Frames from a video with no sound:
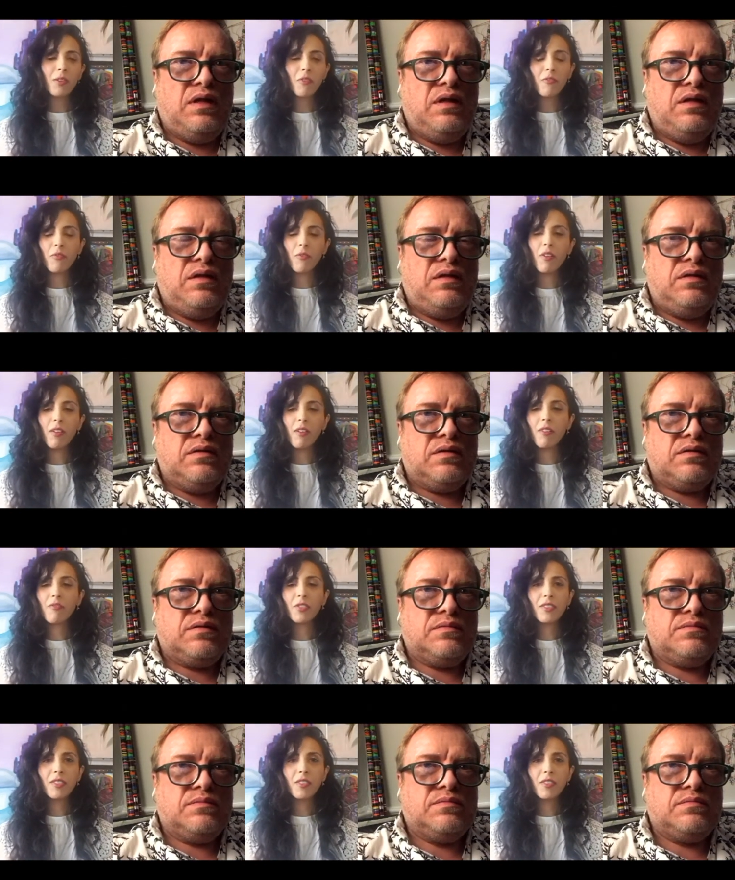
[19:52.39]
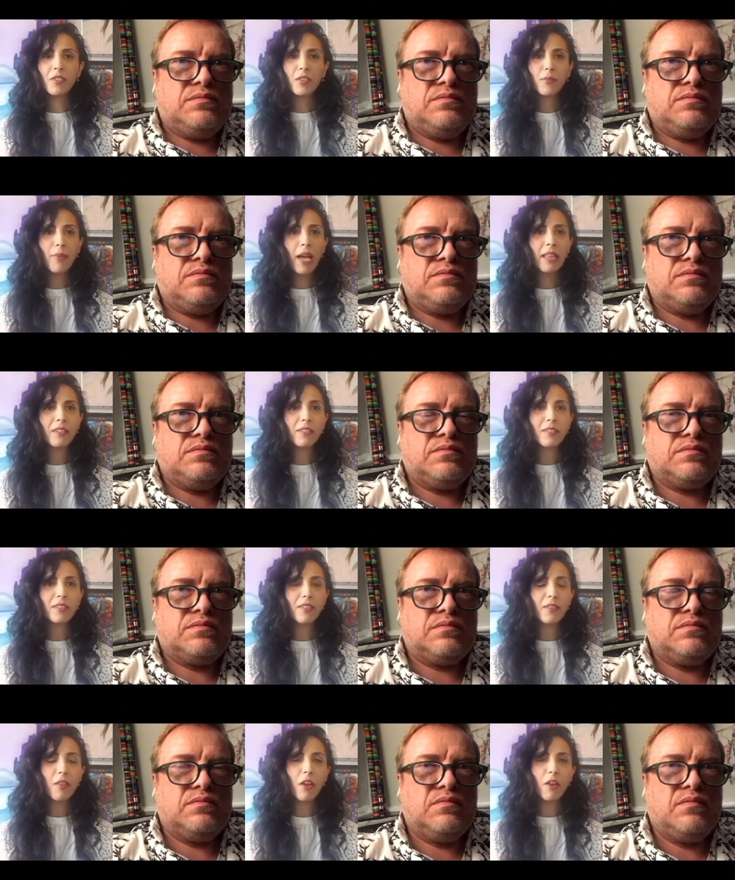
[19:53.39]
Speaker 1: Obviously, you need balance in
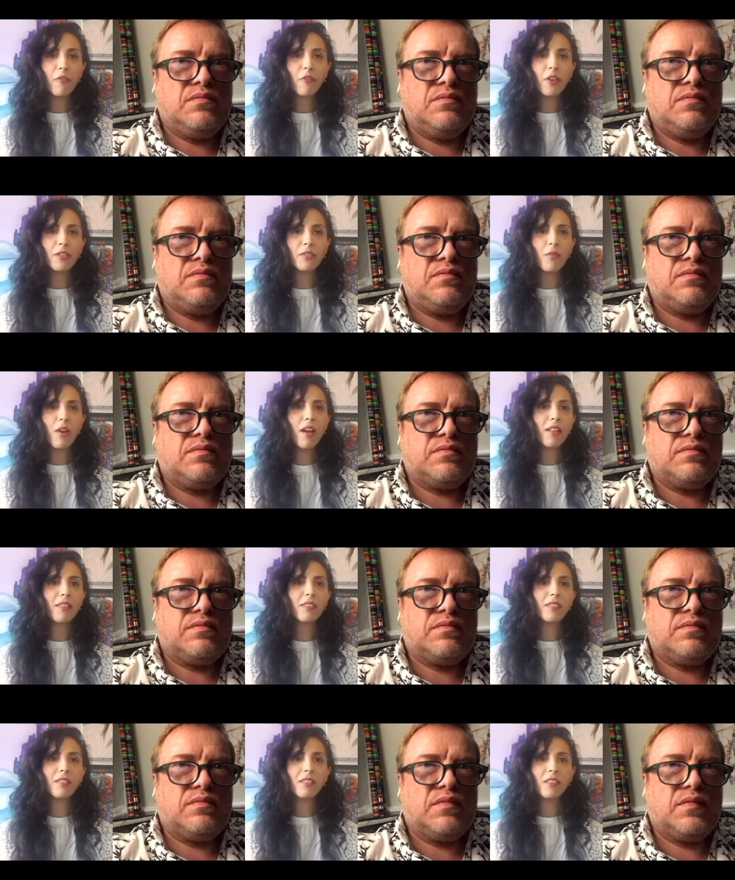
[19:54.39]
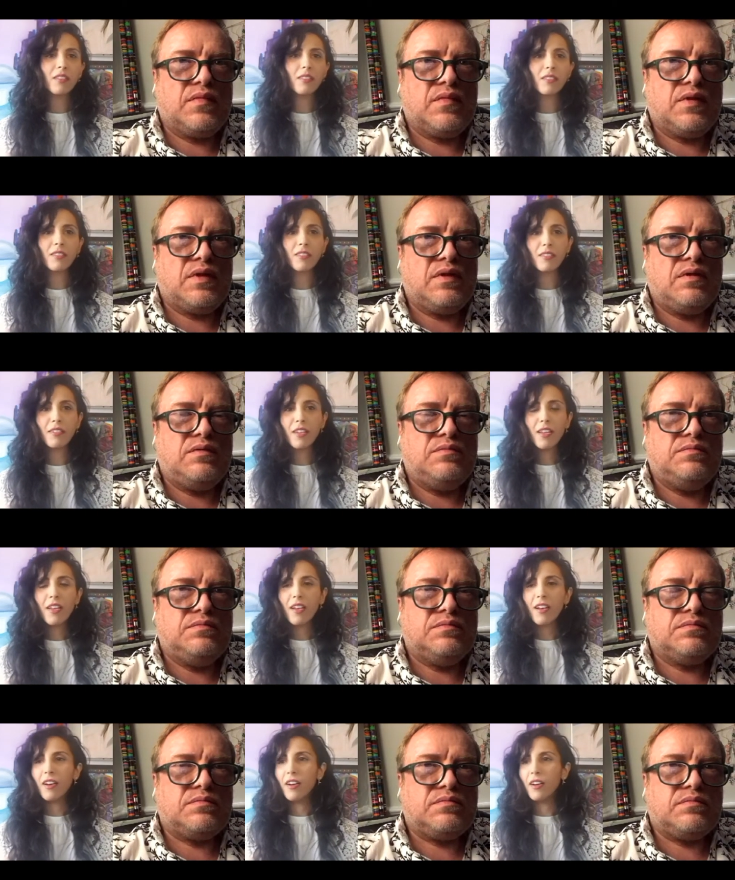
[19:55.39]
life as well. You need to
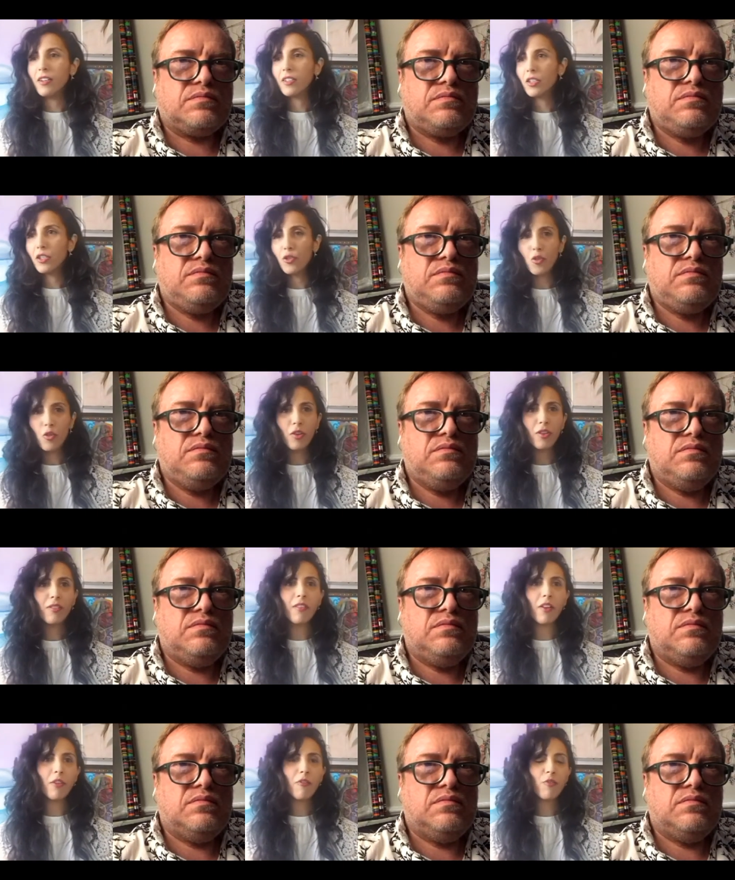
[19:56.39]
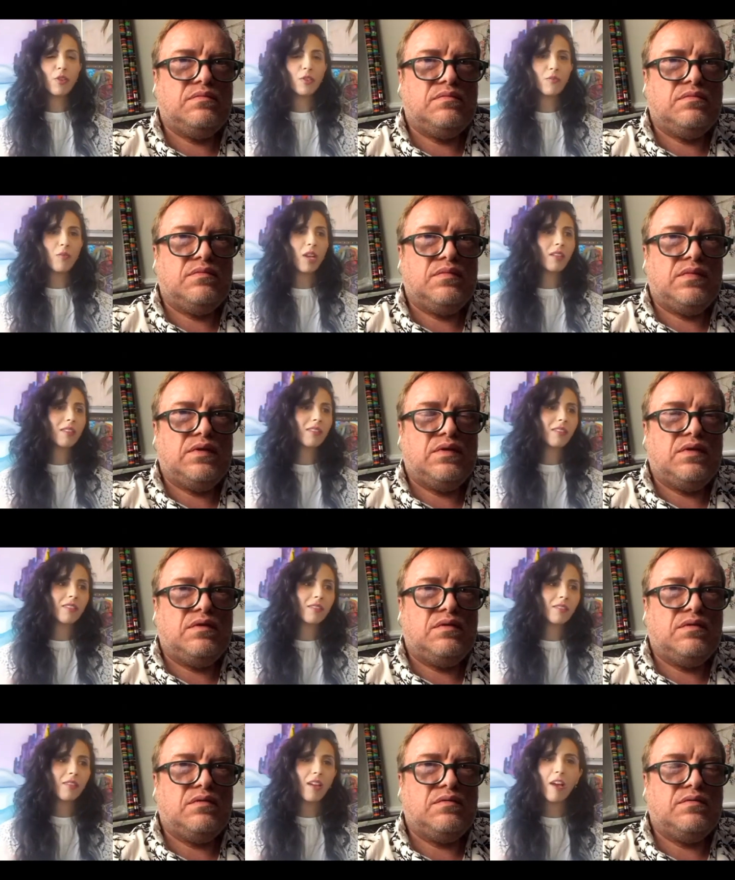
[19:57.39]
enjoy life as well. You need
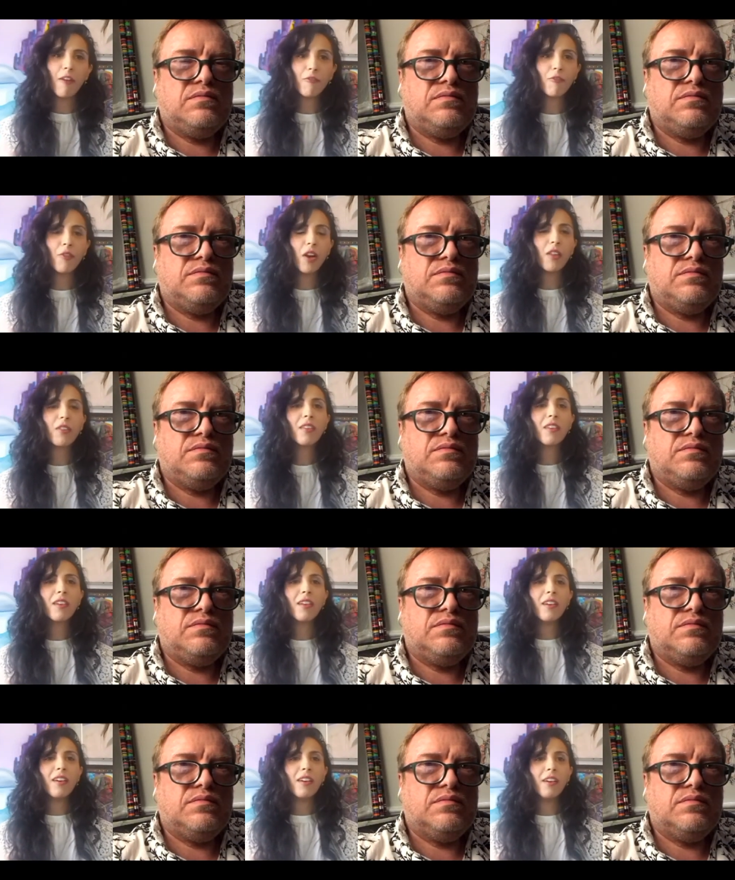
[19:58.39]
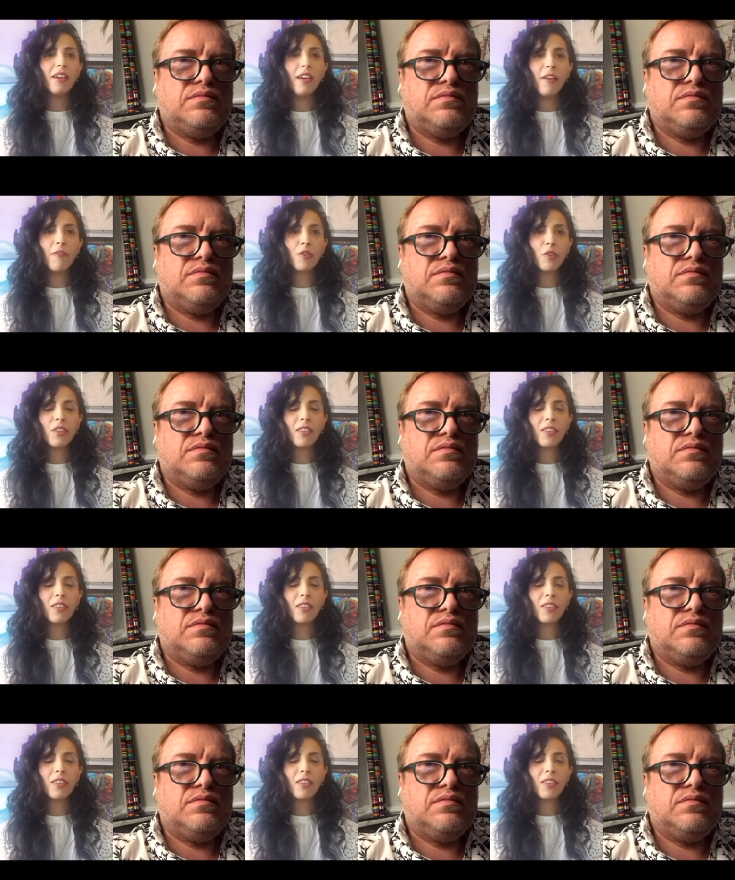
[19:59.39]
to have fun. Everything